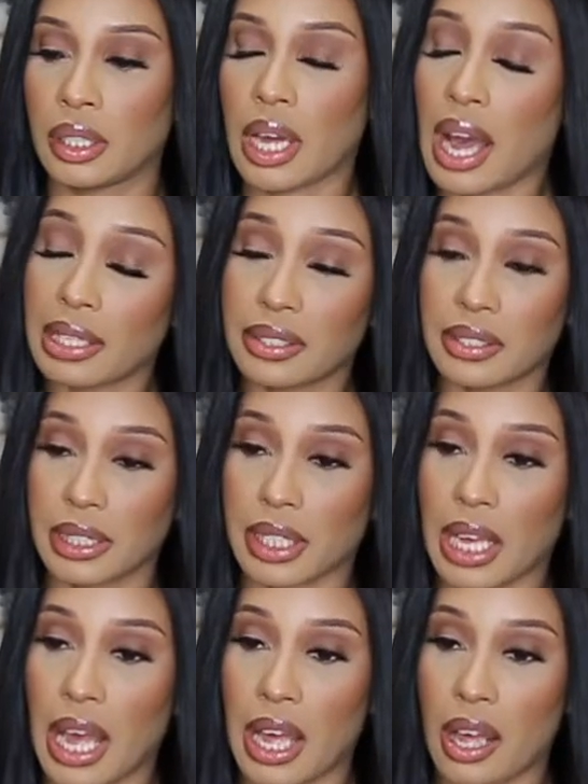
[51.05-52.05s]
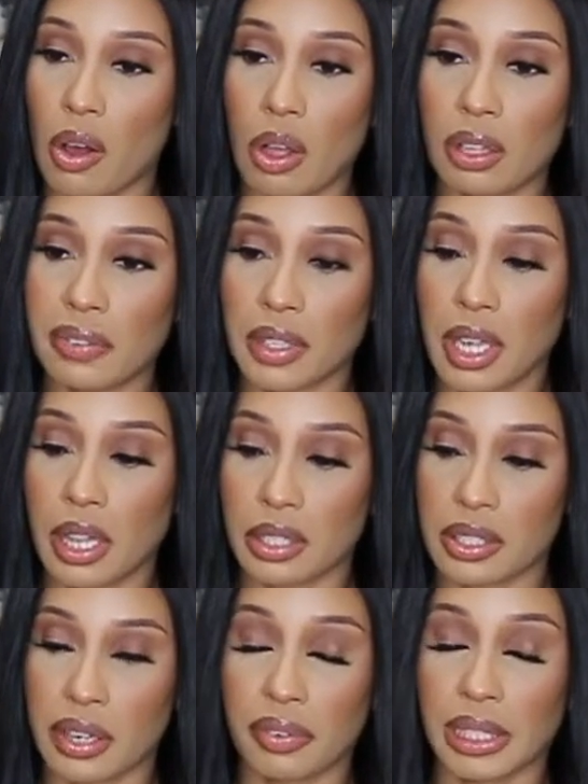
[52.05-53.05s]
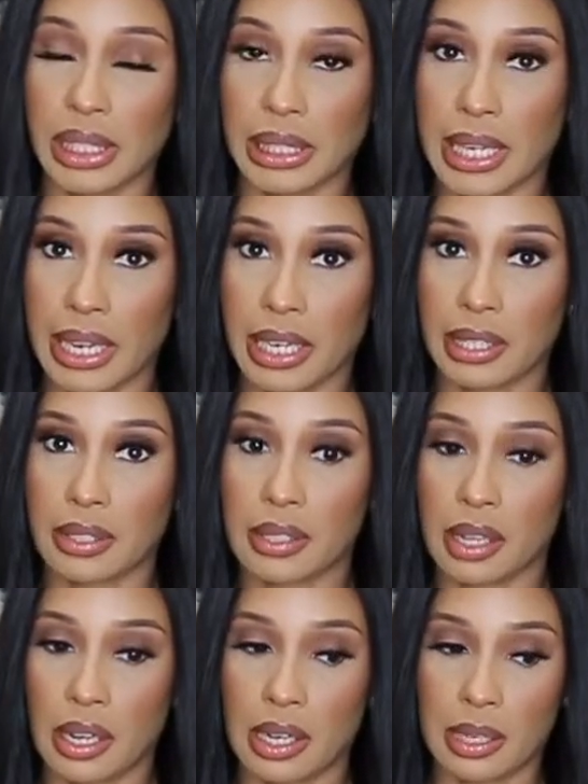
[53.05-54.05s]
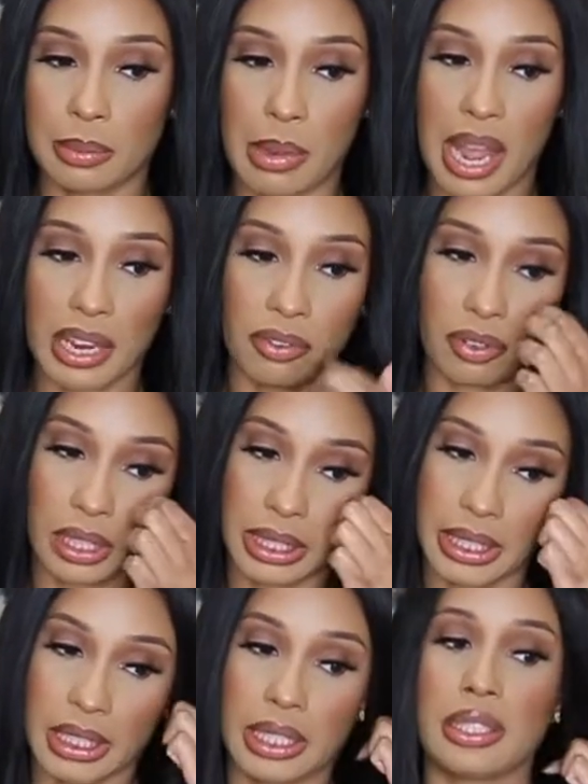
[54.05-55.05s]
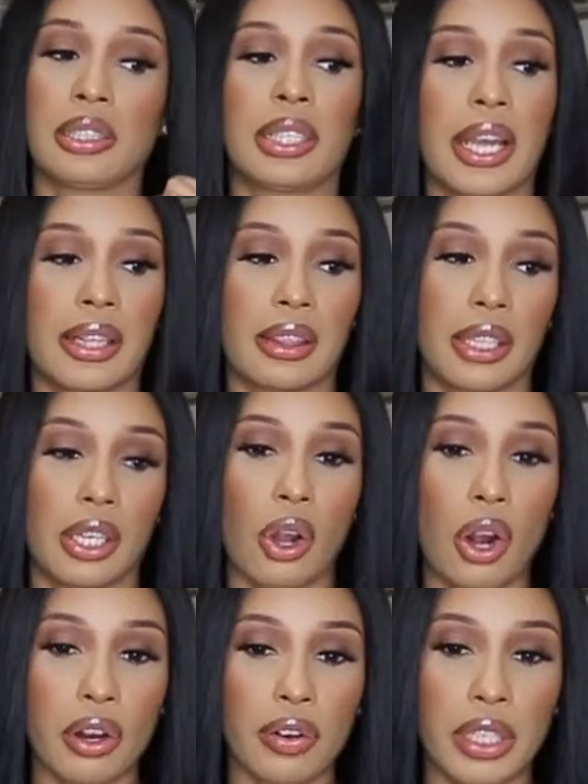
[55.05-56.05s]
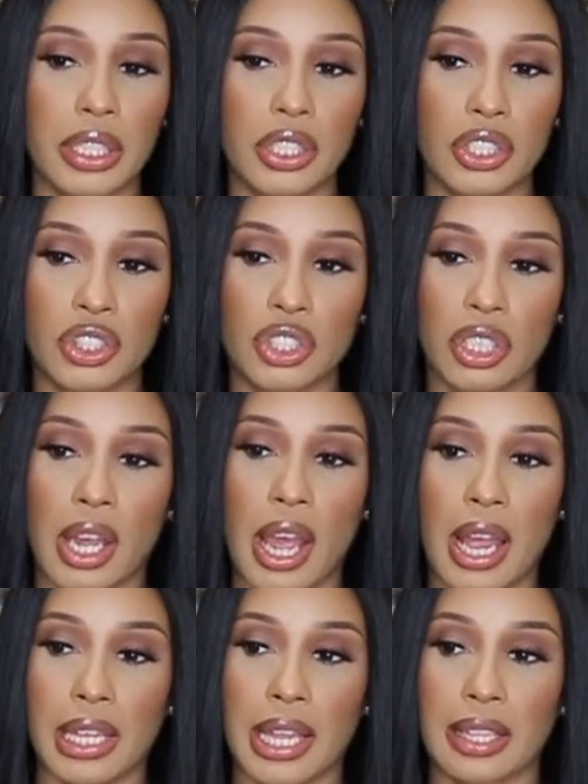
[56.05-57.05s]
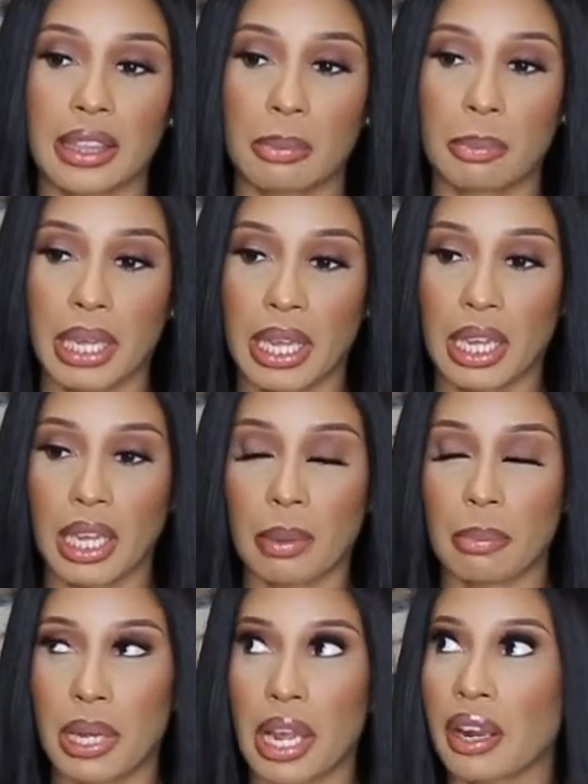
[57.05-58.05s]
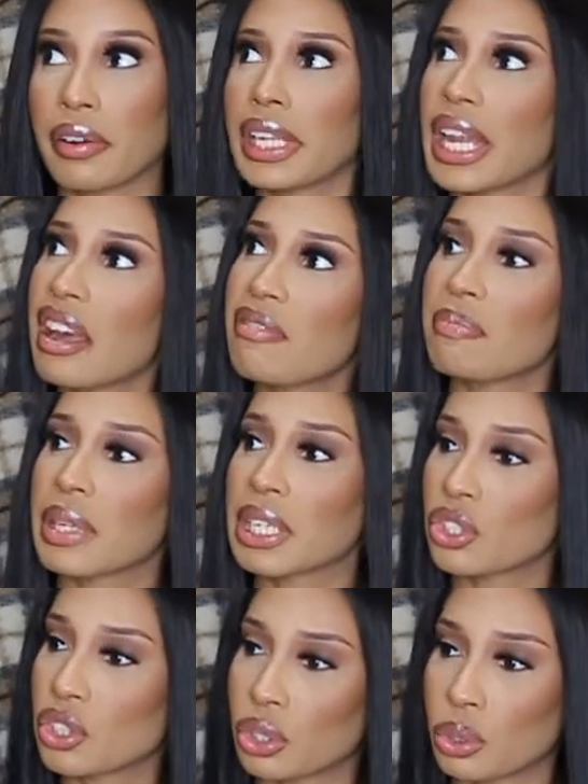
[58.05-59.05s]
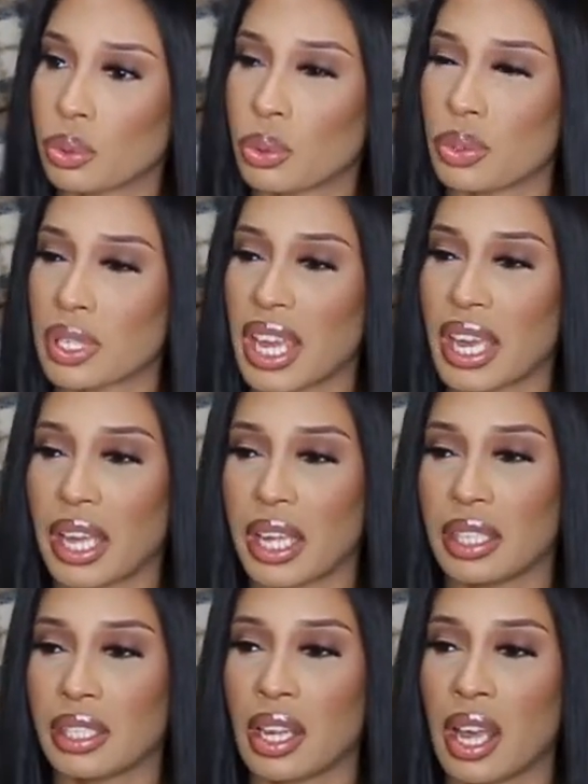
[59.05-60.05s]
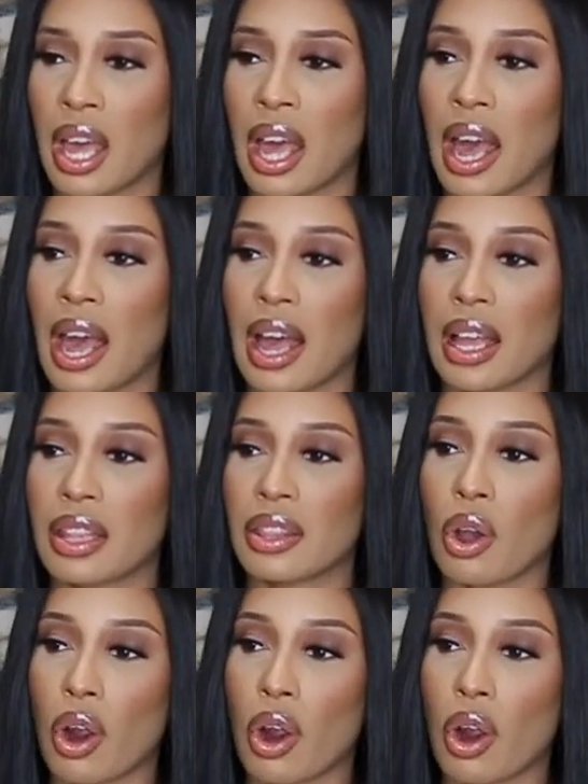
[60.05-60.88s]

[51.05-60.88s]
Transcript: honestly, all of the colors I really liked. I really liked the orange, I like the pink, but I already have pink shoes, and the